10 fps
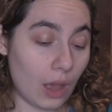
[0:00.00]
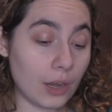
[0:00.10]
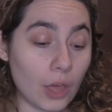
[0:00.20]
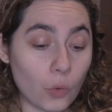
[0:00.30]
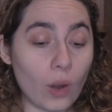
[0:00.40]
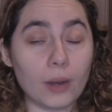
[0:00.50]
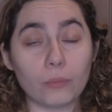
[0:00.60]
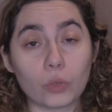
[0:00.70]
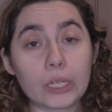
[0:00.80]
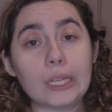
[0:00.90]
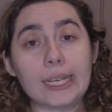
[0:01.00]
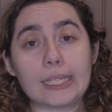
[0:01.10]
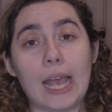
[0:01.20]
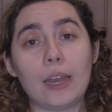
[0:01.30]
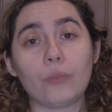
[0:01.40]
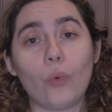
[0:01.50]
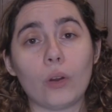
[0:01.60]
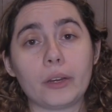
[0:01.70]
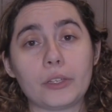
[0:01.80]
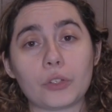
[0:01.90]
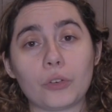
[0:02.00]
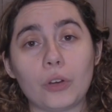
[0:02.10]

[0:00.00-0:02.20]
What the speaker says: Another one I'm really excited for is